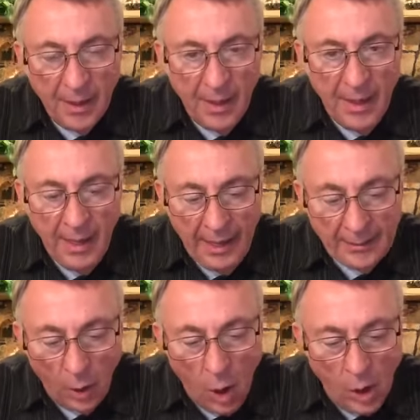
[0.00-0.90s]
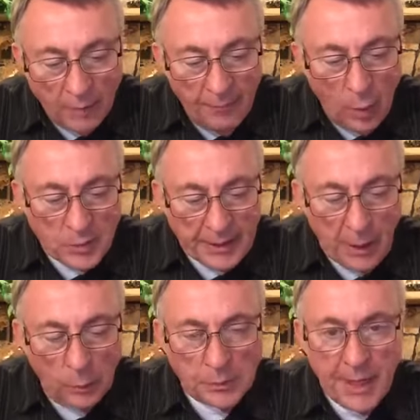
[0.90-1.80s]
and, and all of those in the
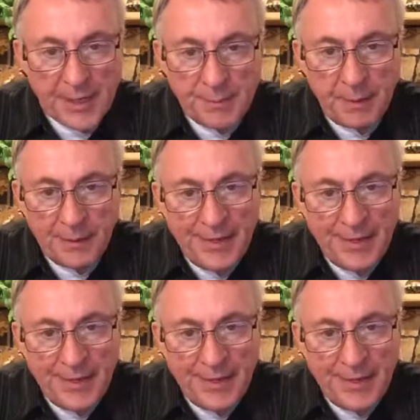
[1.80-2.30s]
Old Testament,